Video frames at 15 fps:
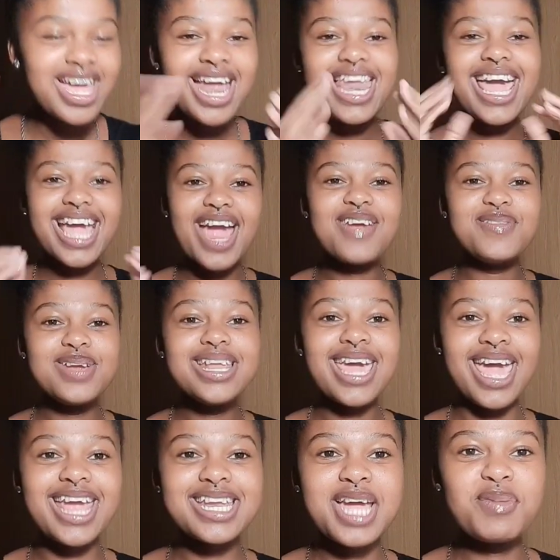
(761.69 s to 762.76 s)
Like, I really
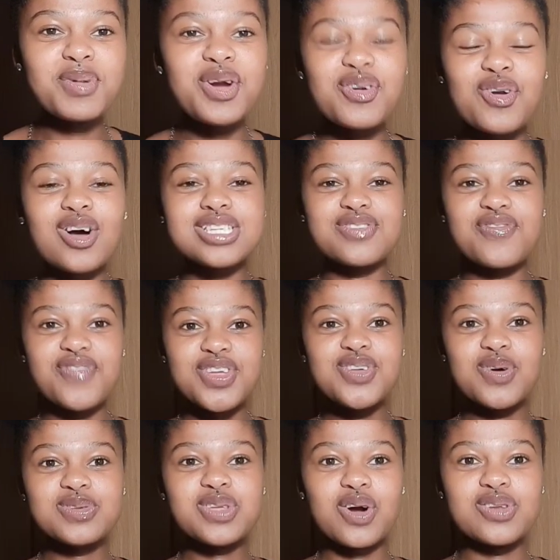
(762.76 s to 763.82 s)
hate coming across
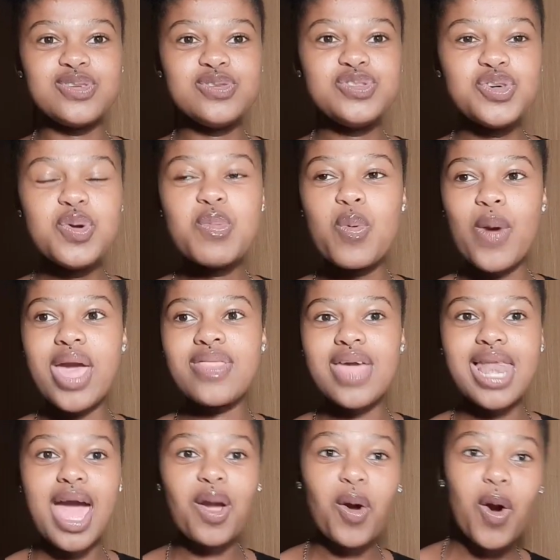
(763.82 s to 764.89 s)
videos on YouTube where they're
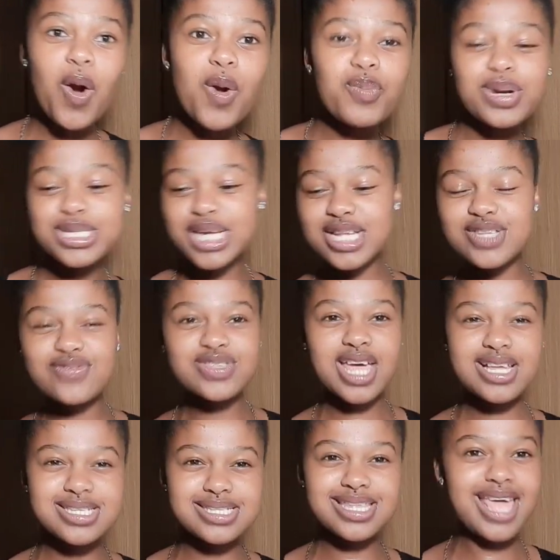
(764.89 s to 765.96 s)
like, oh, protective
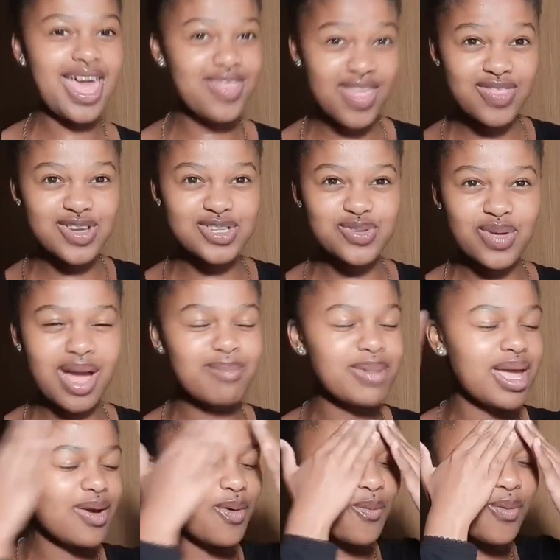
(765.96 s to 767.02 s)
styles, and then they show, I'm
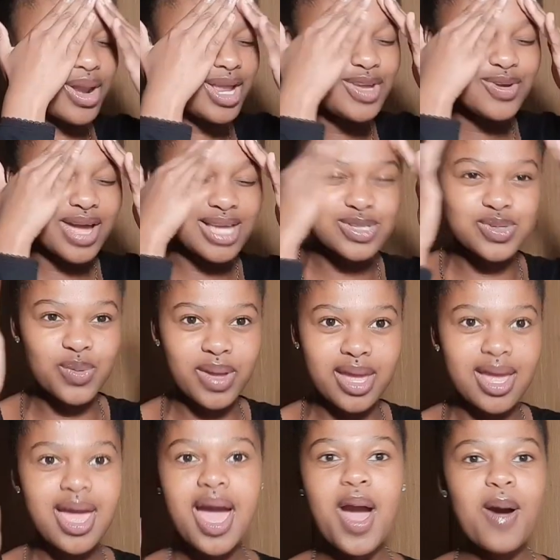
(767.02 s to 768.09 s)
like, what are you guys doing?